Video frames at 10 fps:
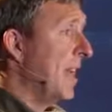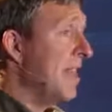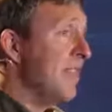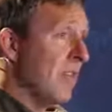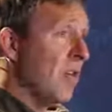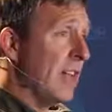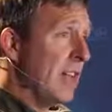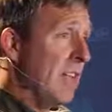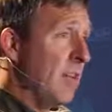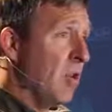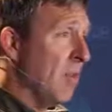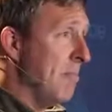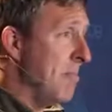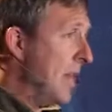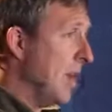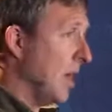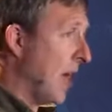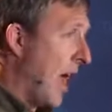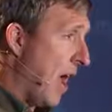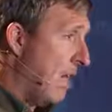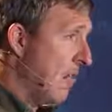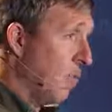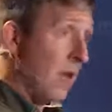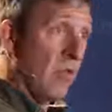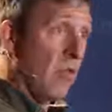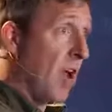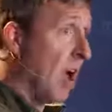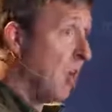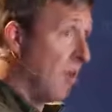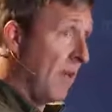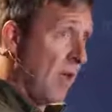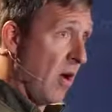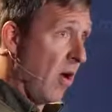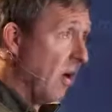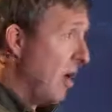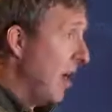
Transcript: It is there to keep your meat alive, whether or not you're in there,